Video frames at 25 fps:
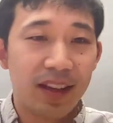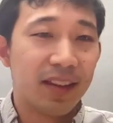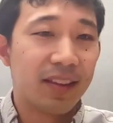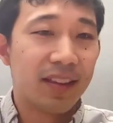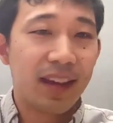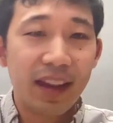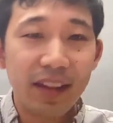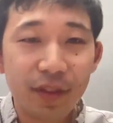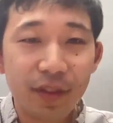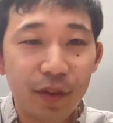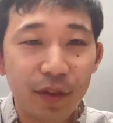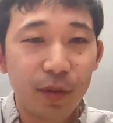
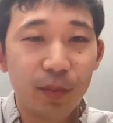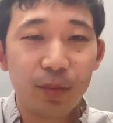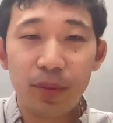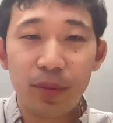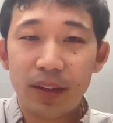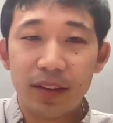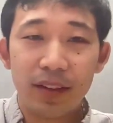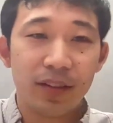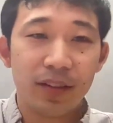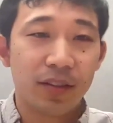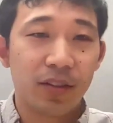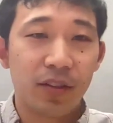that's your
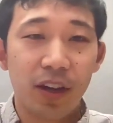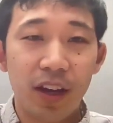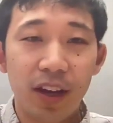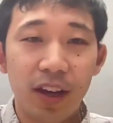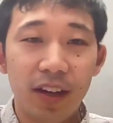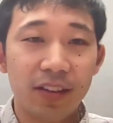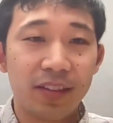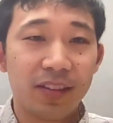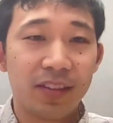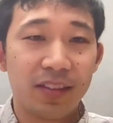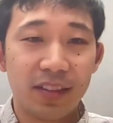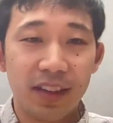biggest
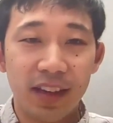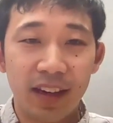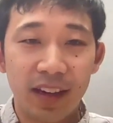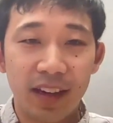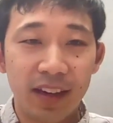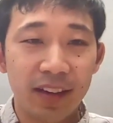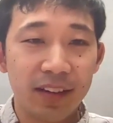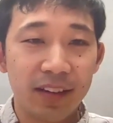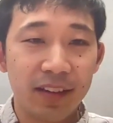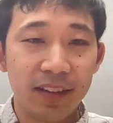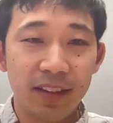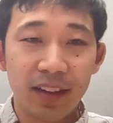cost.
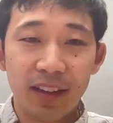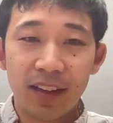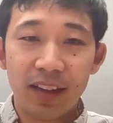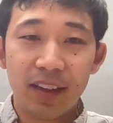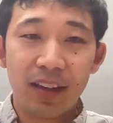And